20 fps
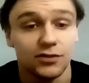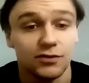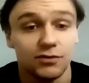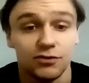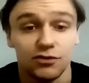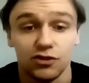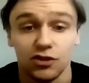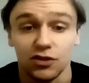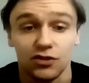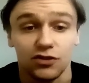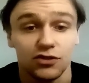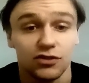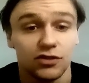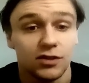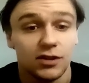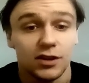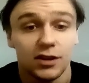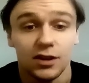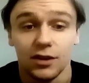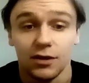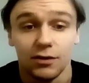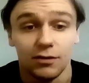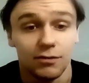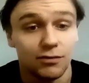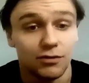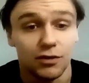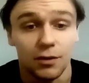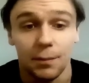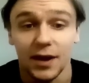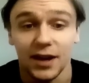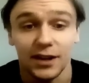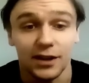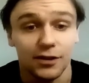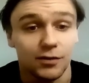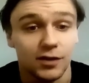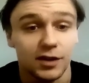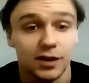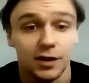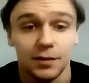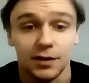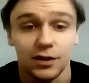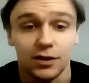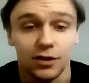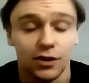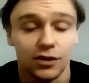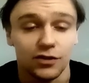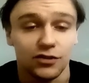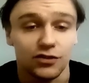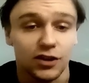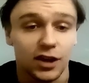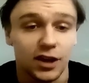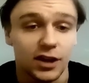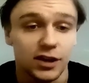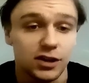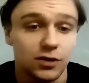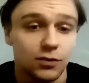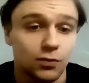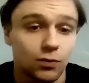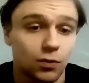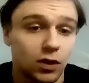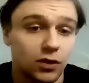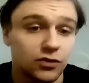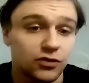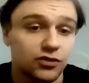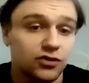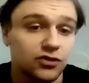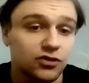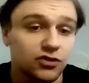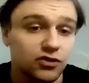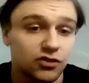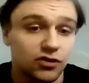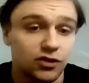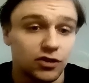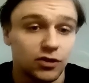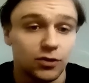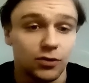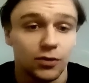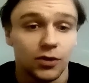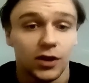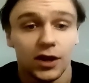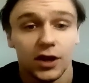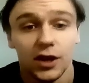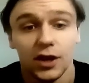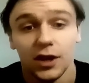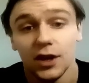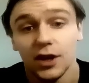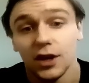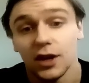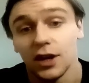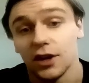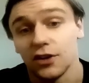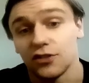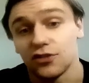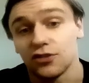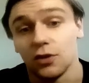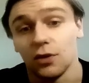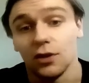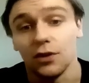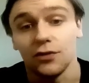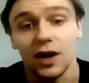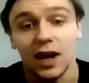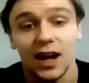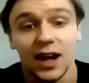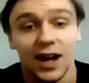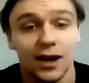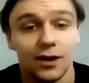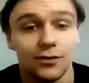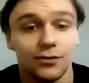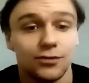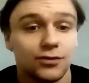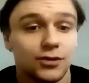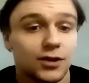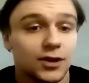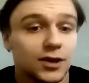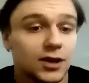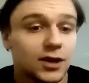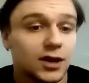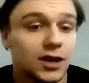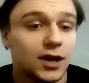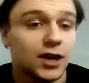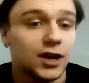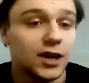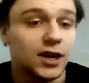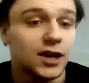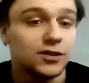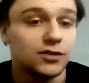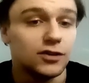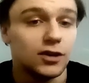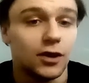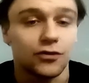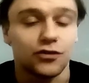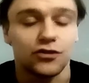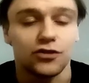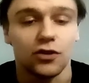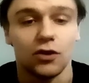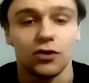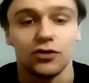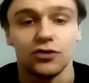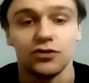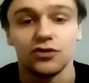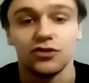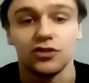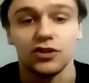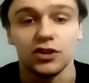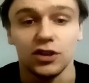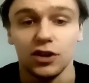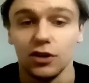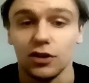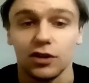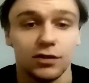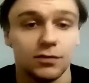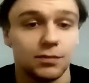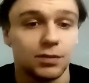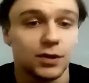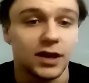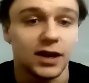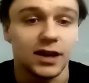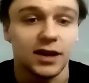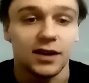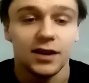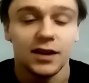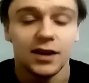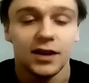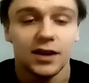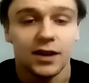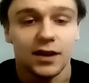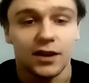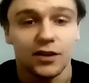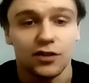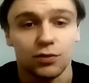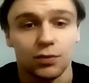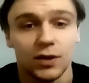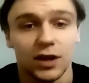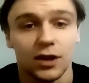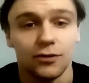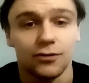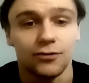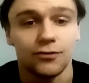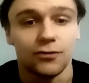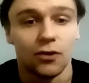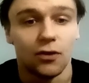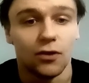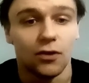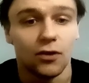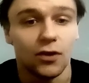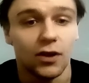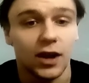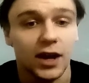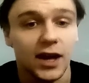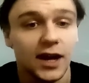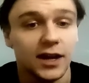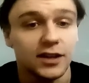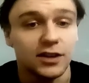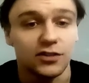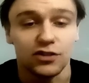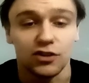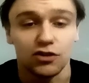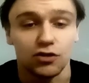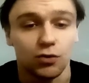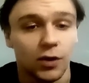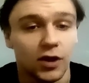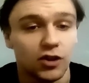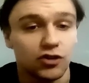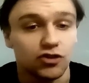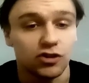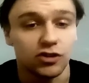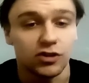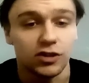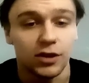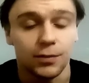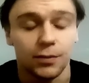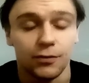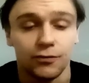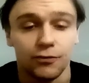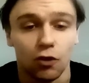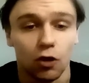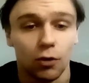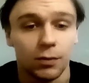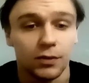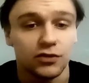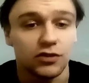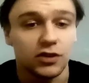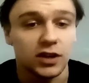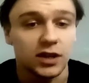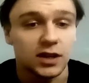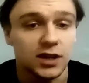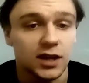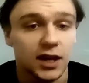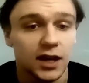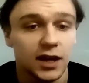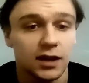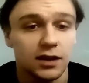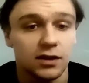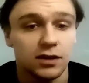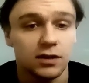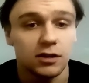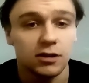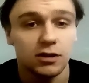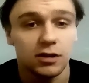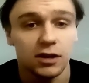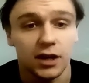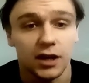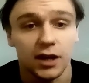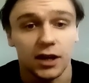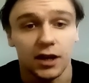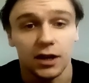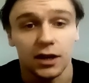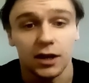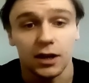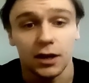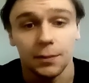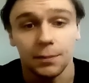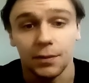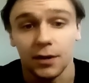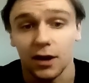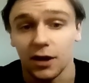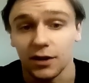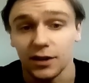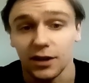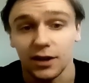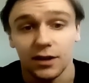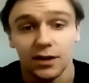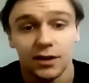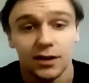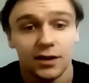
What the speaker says: just the better, really, because you want to sort of have enough songs you can play as well for any situation, a performance, a gig, a party,